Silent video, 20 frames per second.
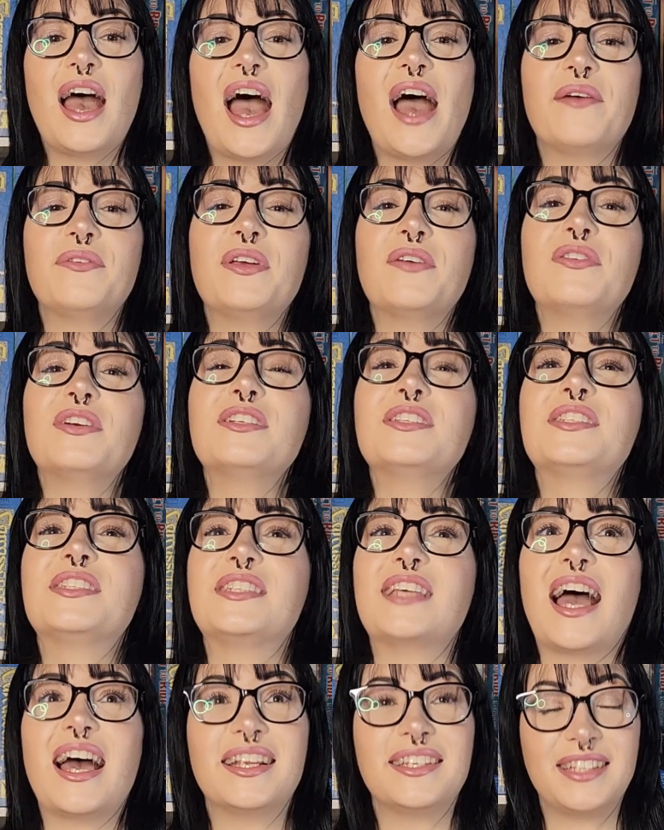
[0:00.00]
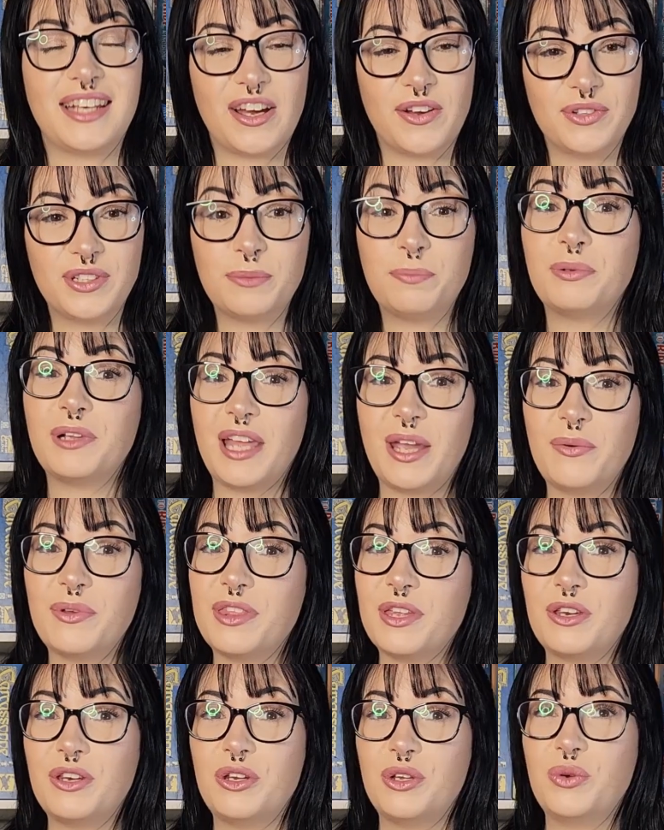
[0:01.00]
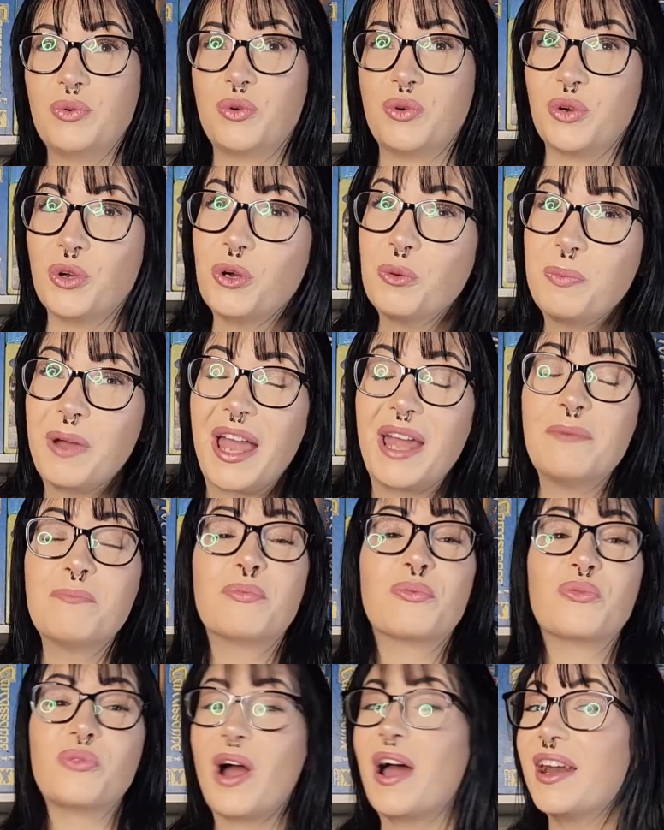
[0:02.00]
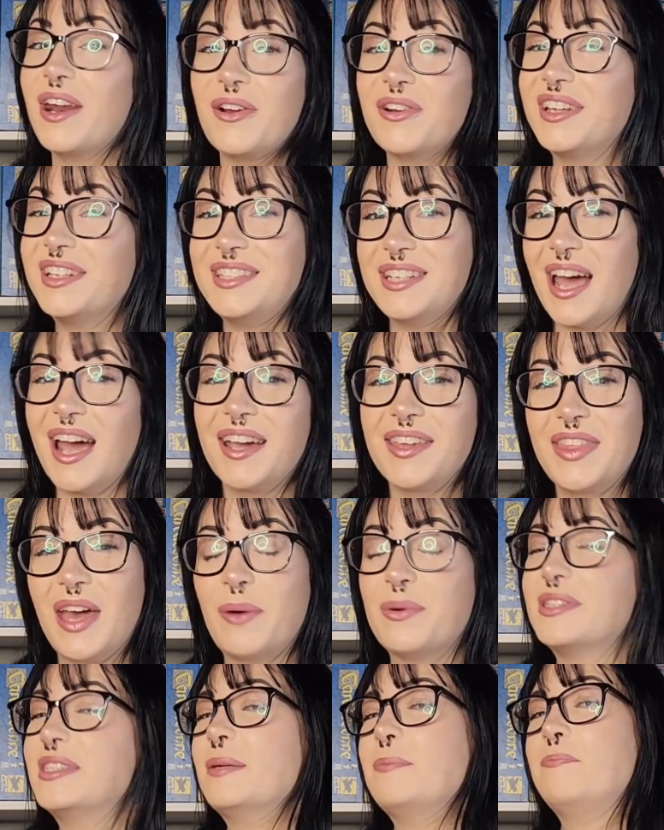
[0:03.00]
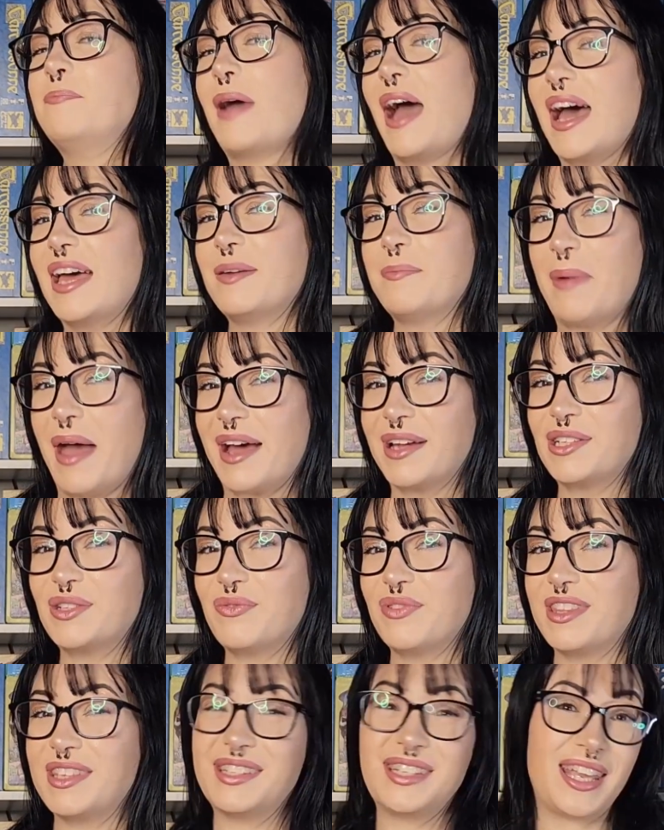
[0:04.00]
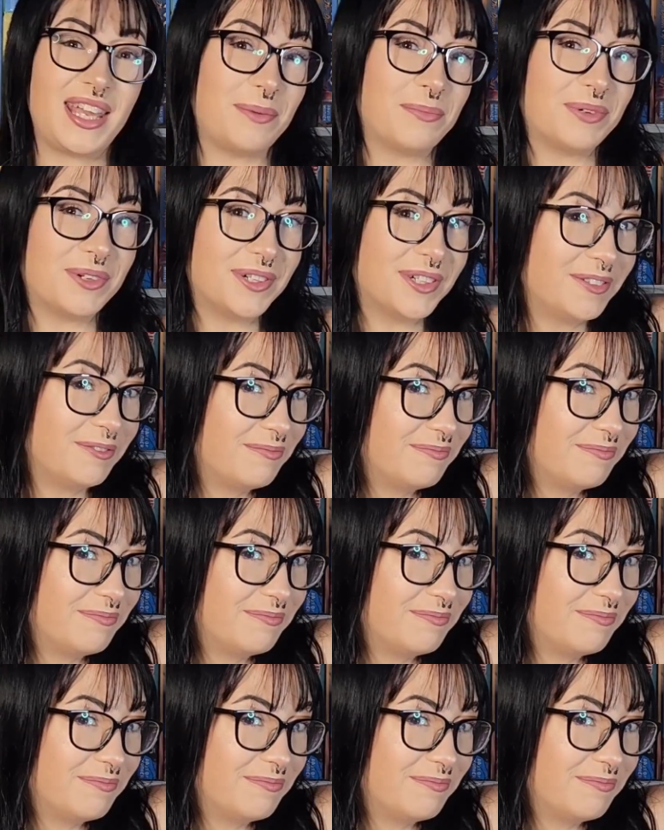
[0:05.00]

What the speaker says: Have you ever sat down to play with a new group and brought out a deck that was a bad match for the table?